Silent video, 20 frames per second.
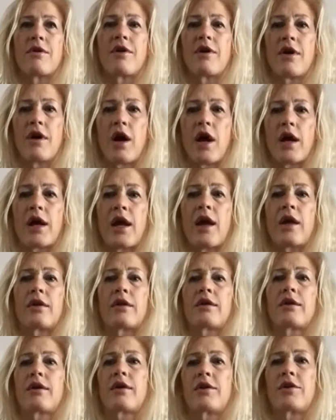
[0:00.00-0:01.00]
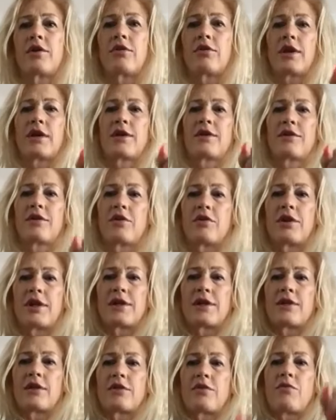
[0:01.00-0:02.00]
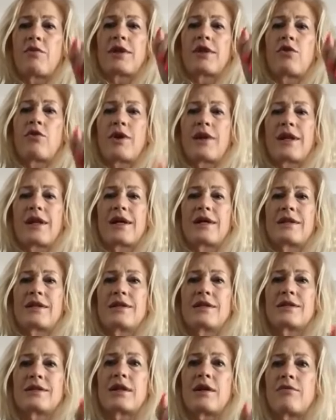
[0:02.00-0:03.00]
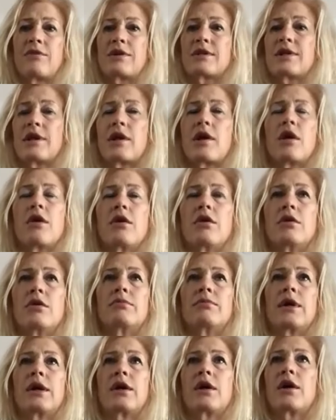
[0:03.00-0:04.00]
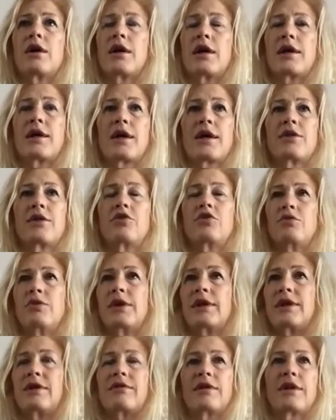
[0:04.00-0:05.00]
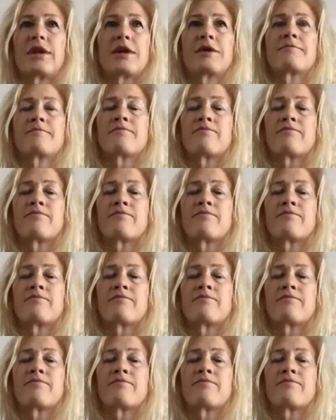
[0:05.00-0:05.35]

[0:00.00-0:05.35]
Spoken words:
I can't. Like the one going like this, and I was like, oh my god, I can't do it and everything.